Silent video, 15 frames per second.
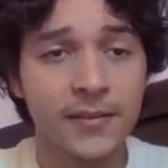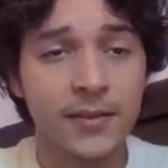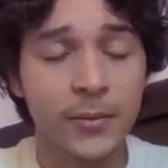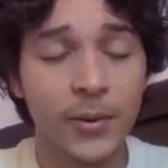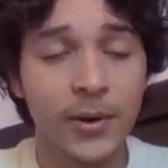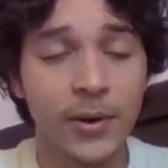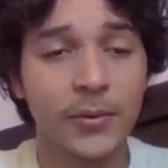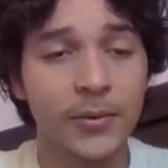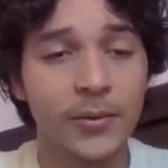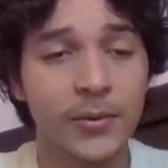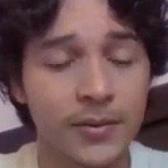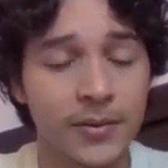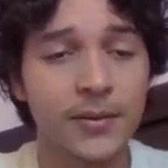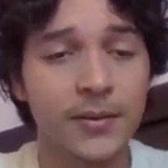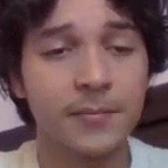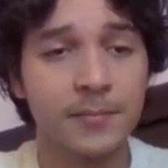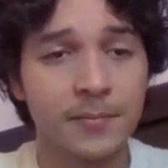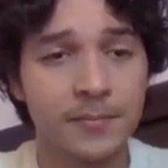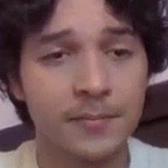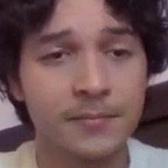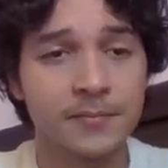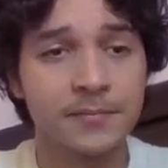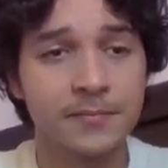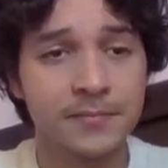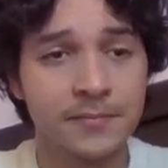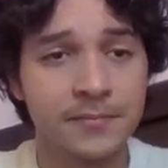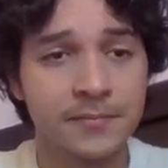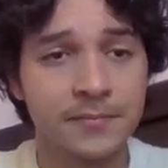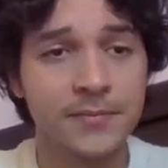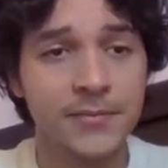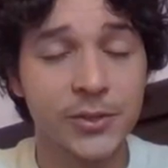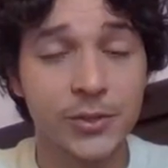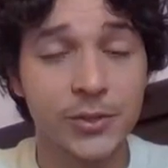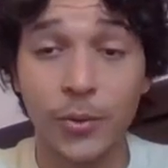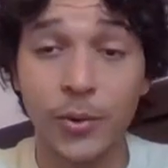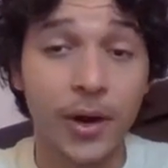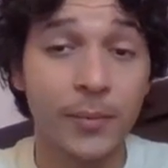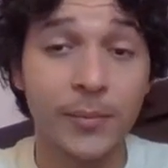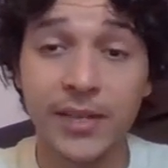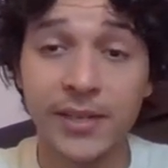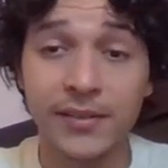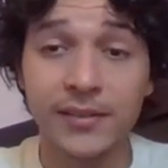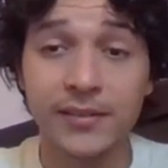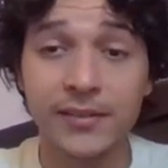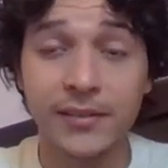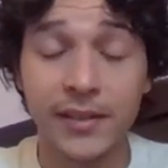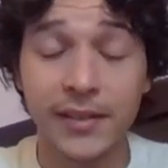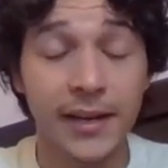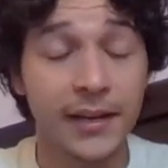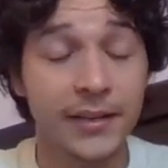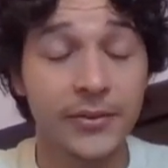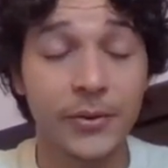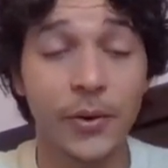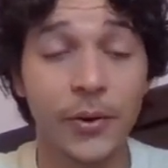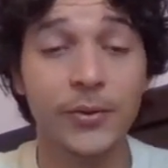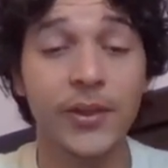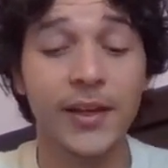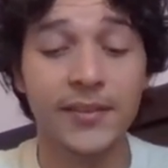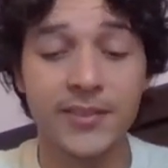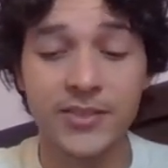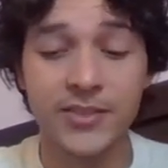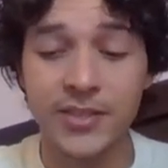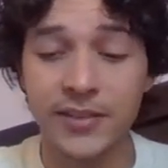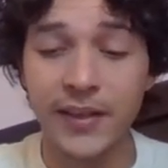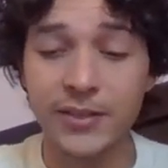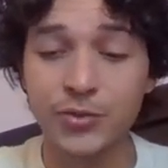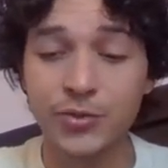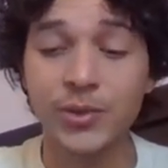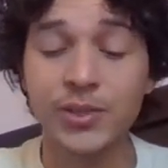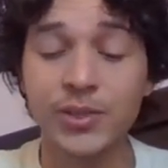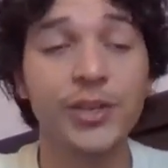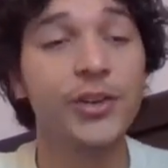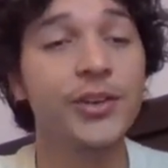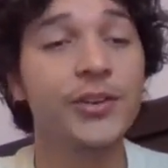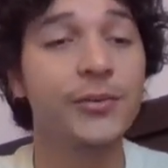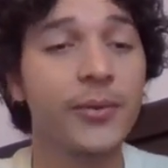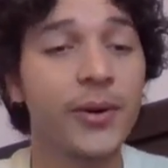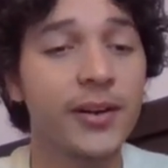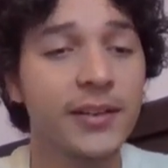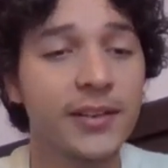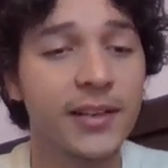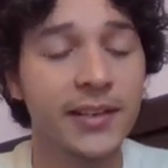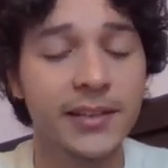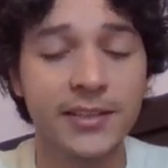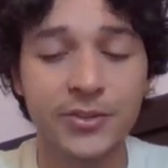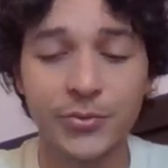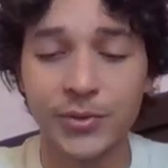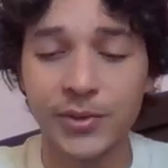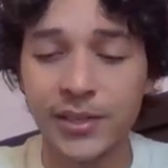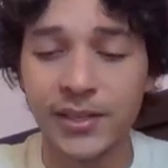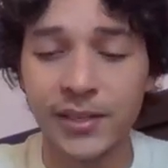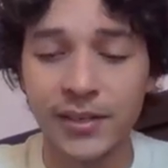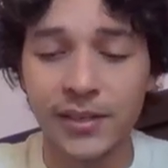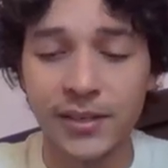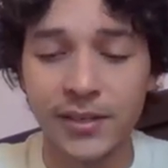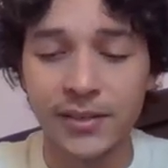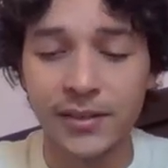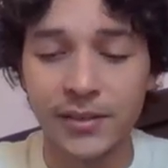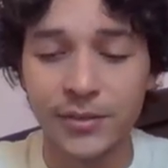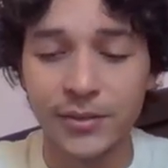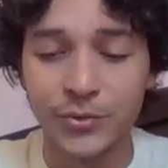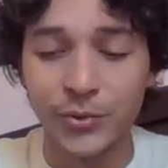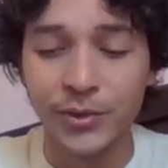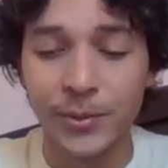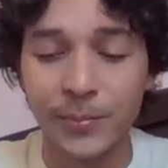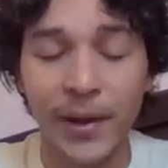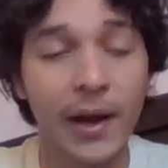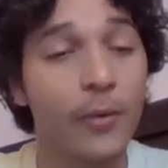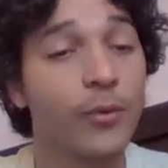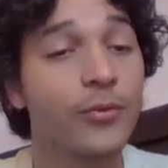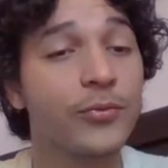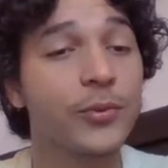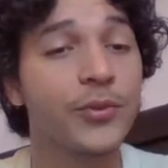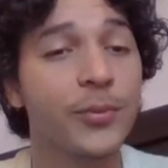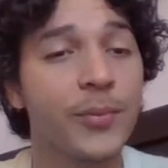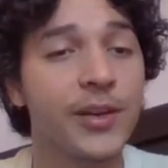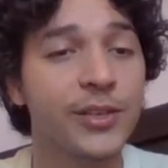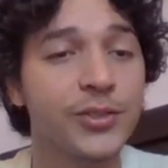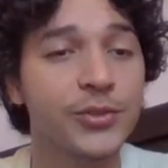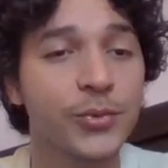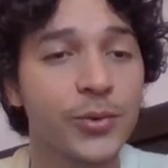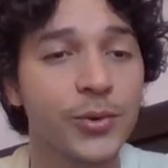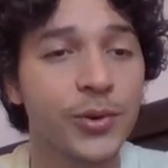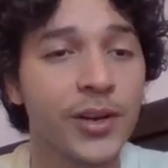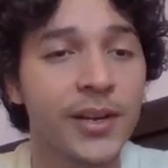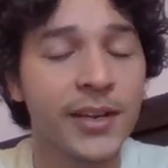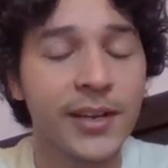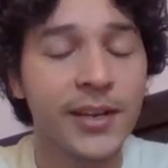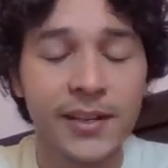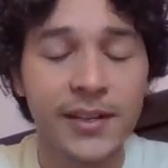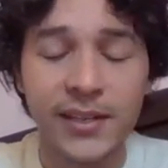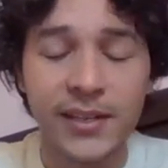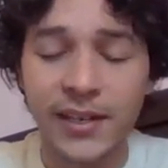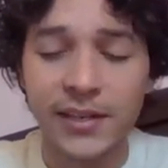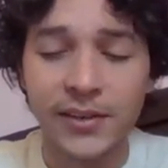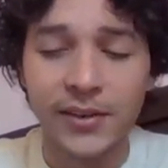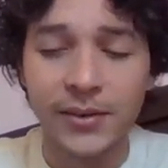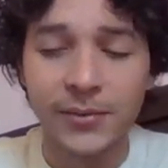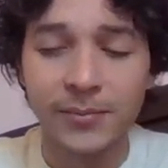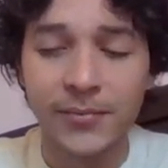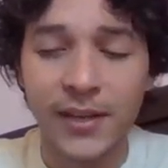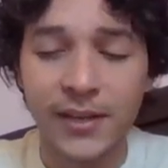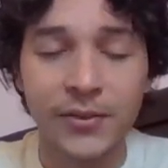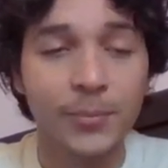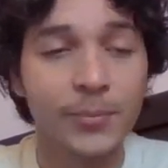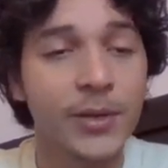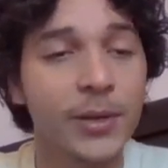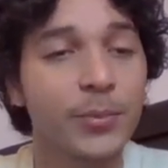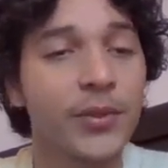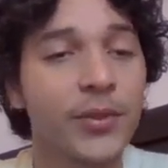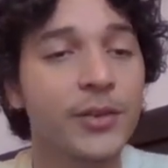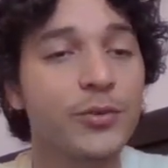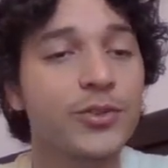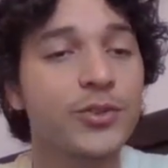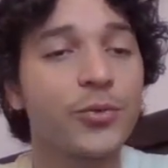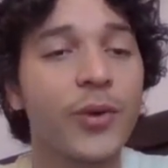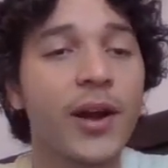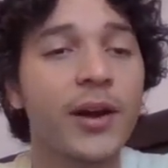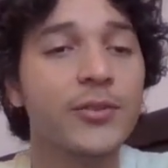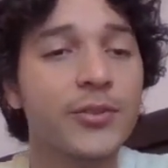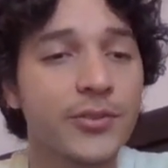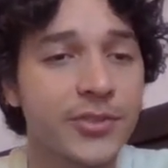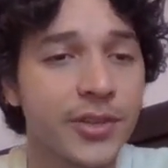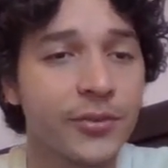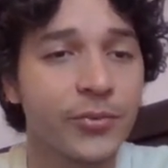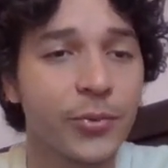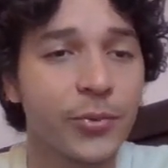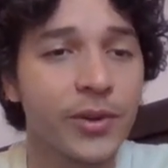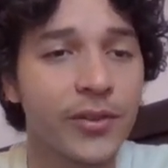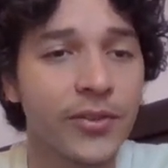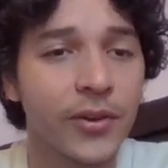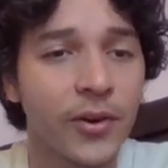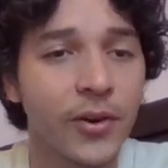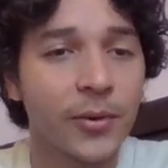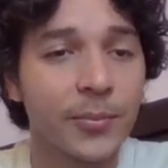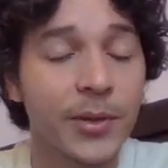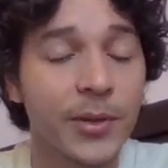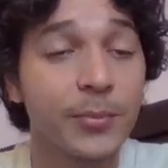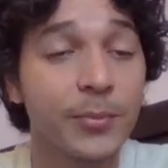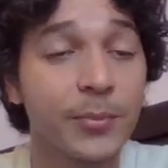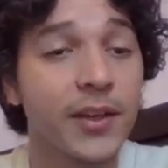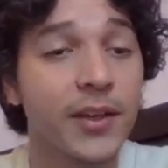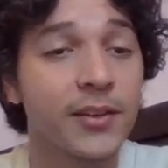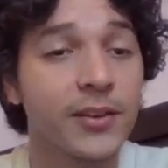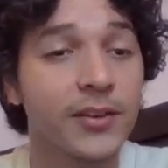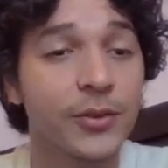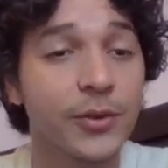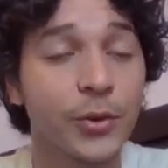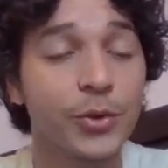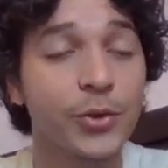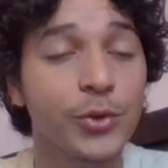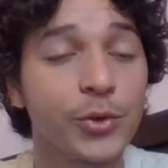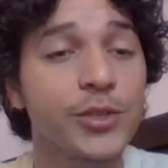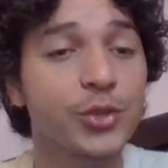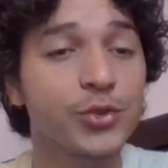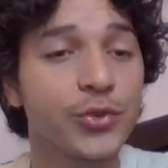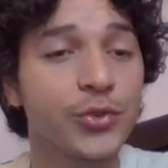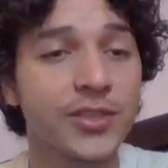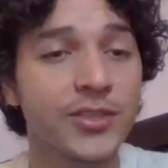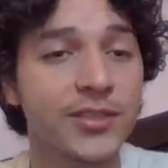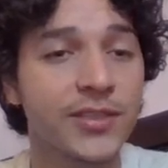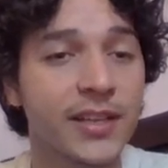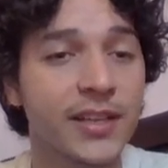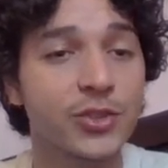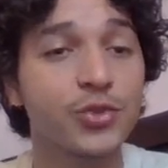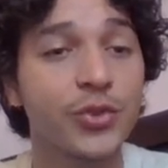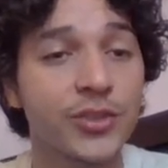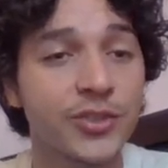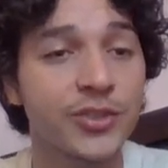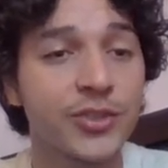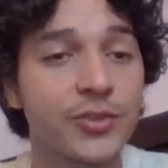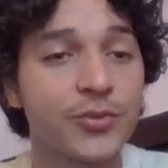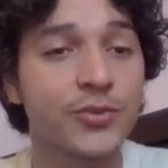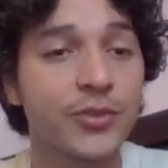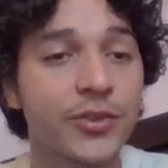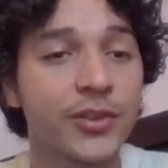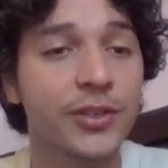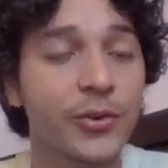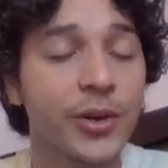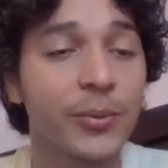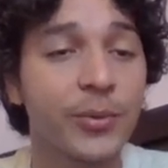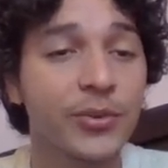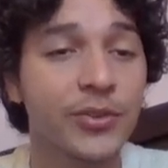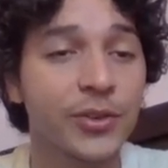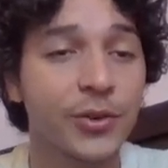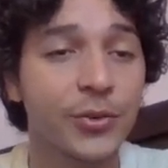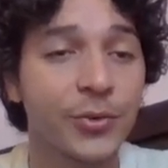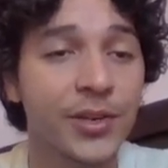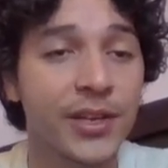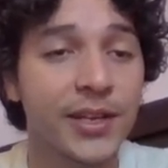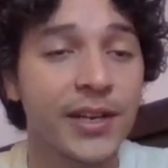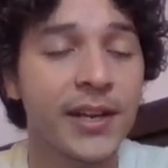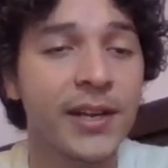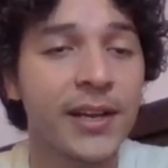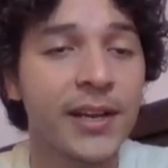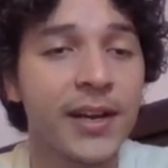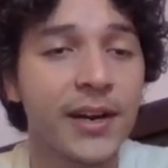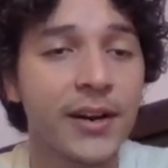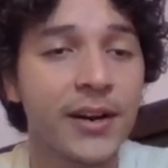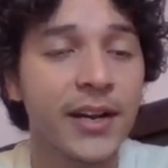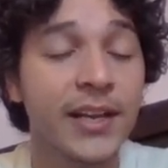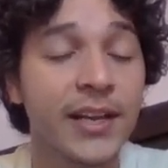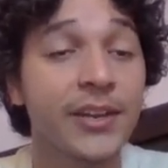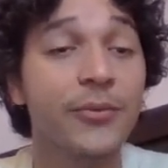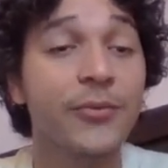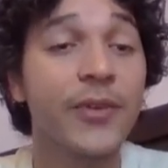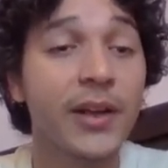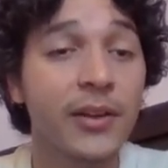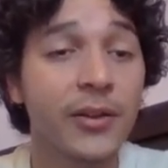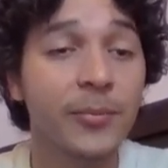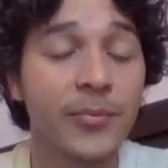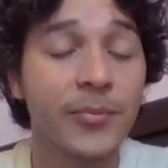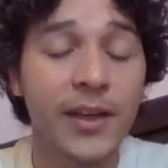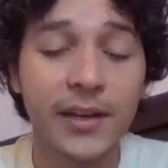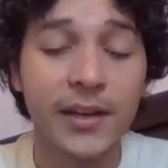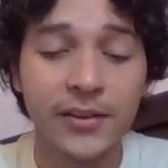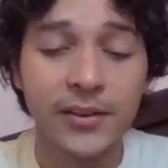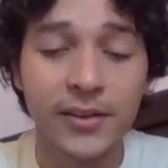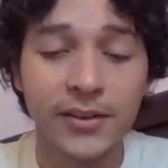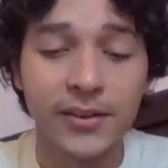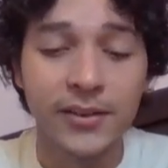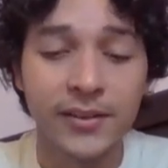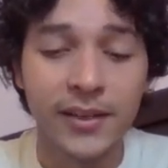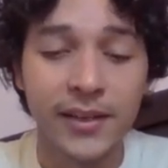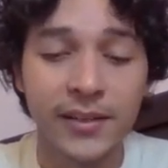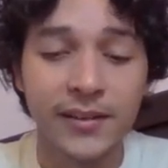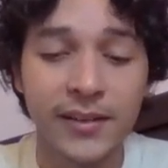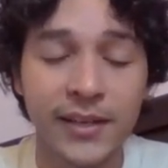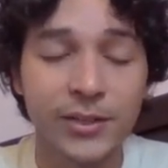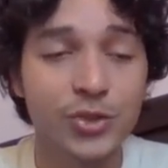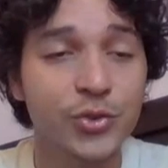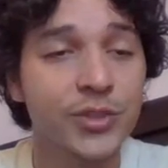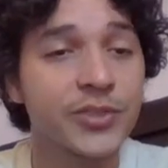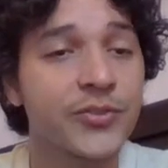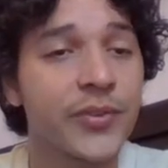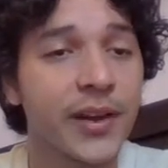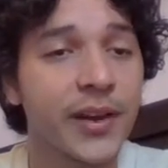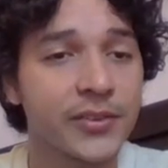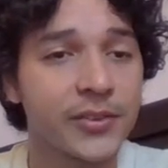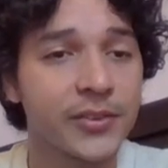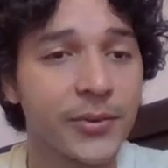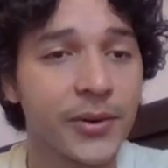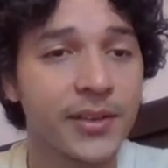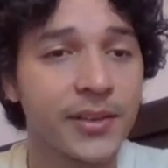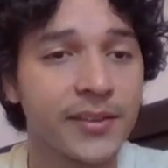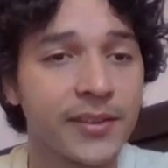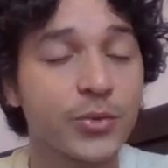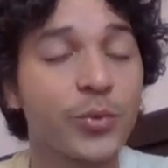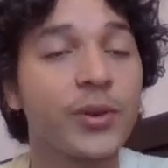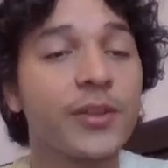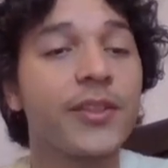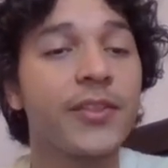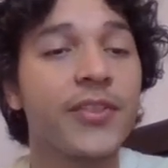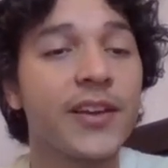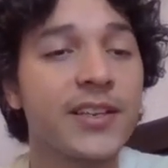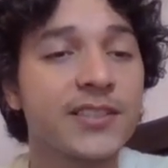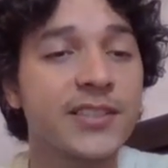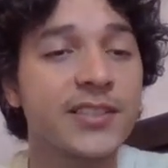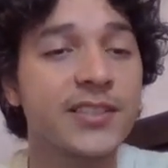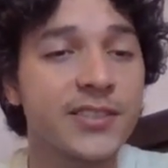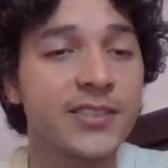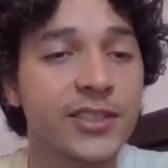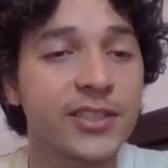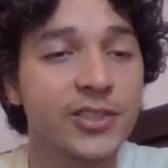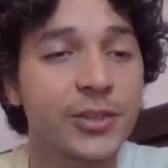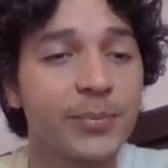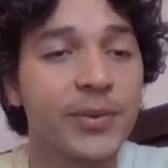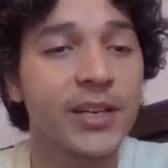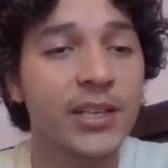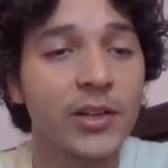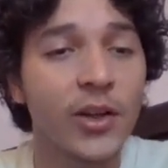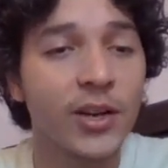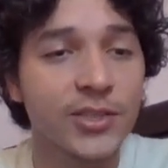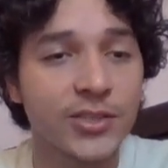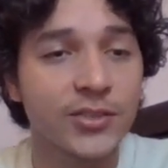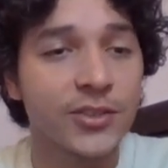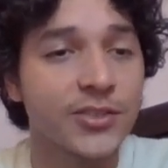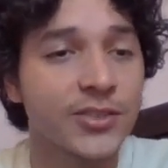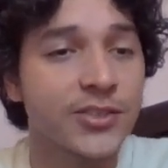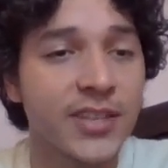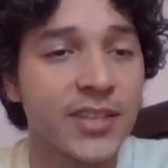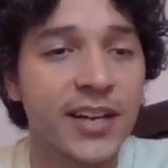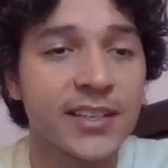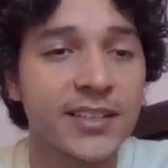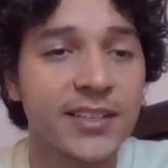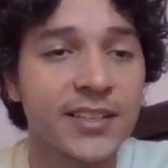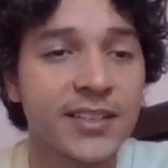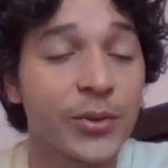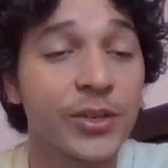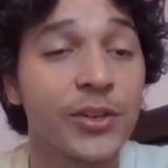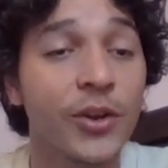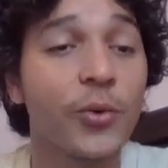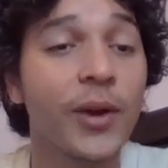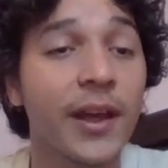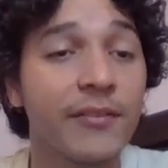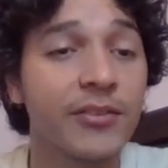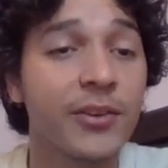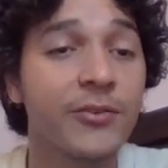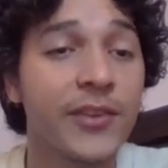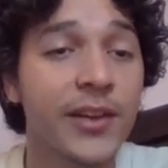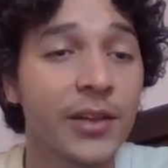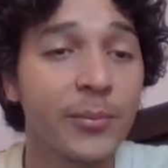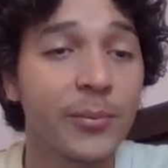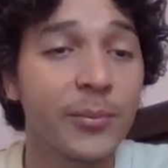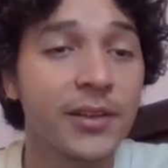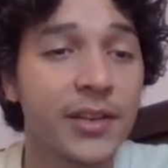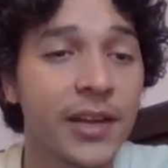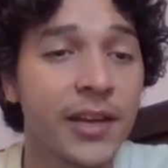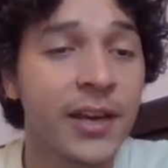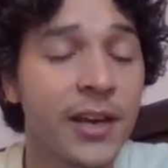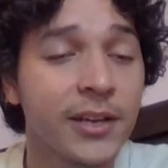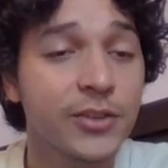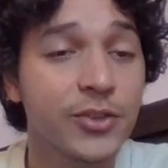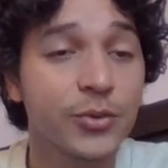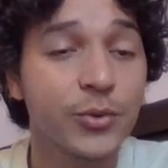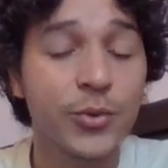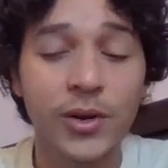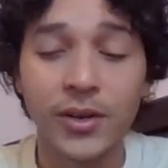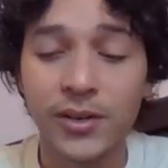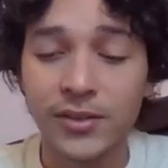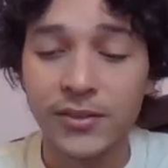Wow. Sure. I mean, yeah, that's really good, right? Like it's really powerful to make sure that the people that you surround yourself with are people that, you can trust and that trust you, so that you're able to create and develop that trust factor, right? That's one of the things that's essentially being lost in our society, is that we don't have the availability to